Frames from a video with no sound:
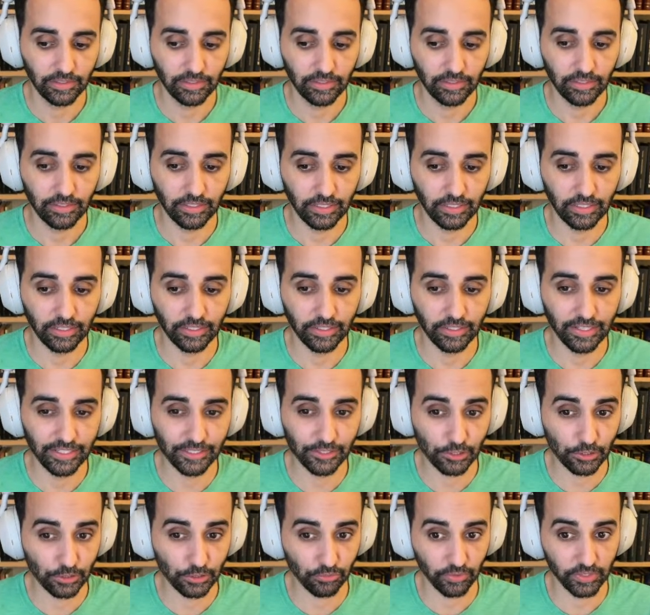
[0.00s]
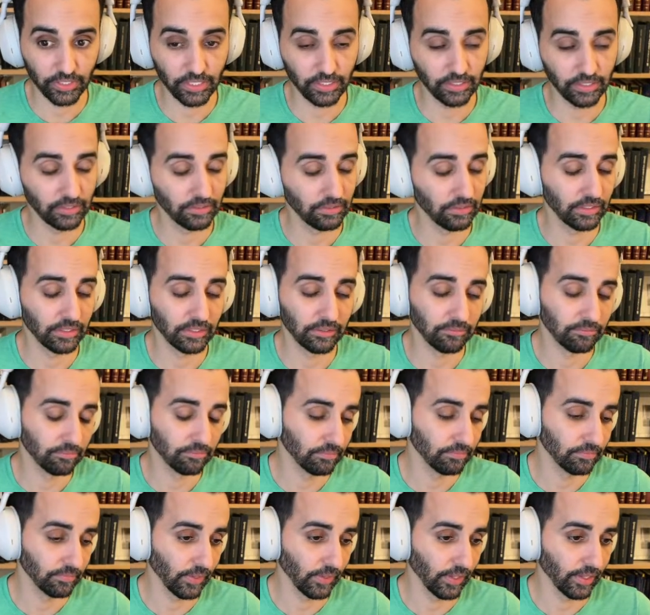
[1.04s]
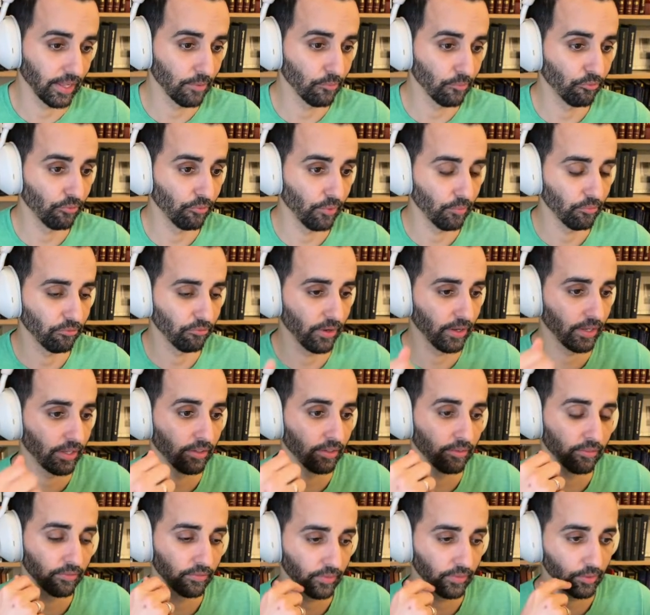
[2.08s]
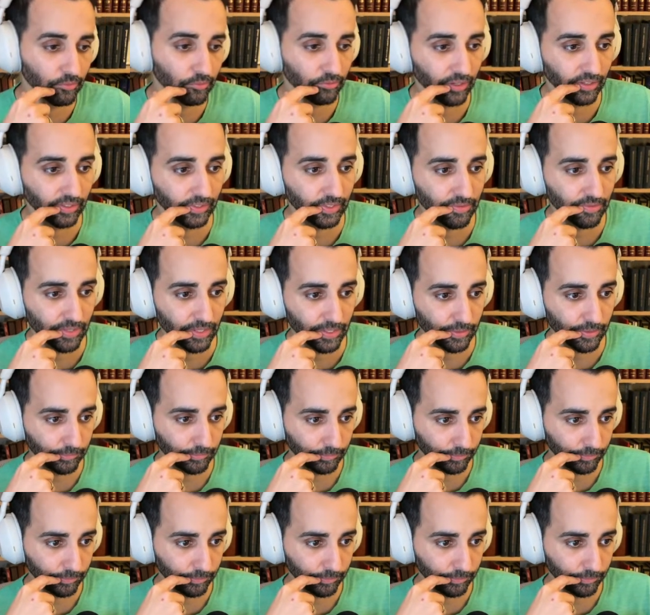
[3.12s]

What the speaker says: and it's just redundant, then like I'm fine leaving it.